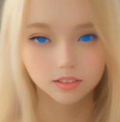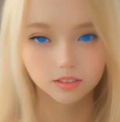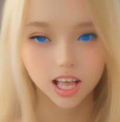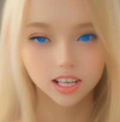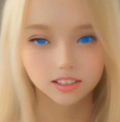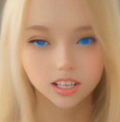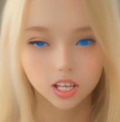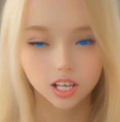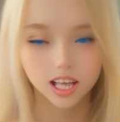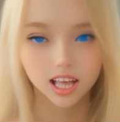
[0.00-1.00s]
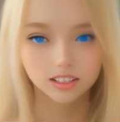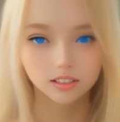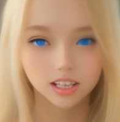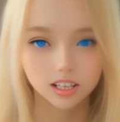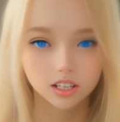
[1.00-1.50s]
Thanks for joining us
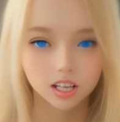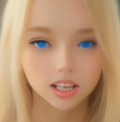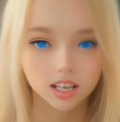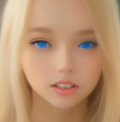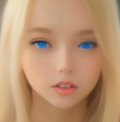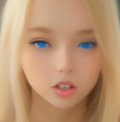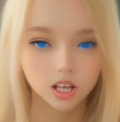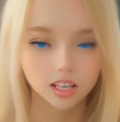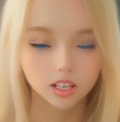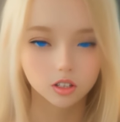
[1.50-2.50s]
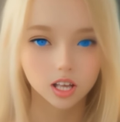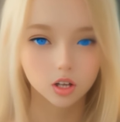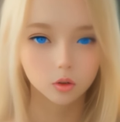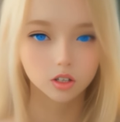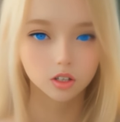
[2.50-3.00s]
on this journey through his
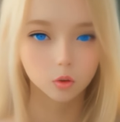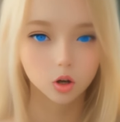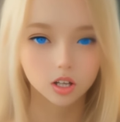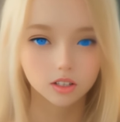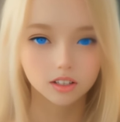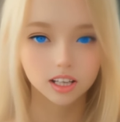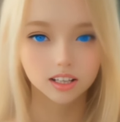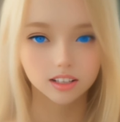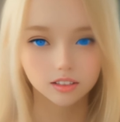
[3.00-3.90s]
incredible filmography.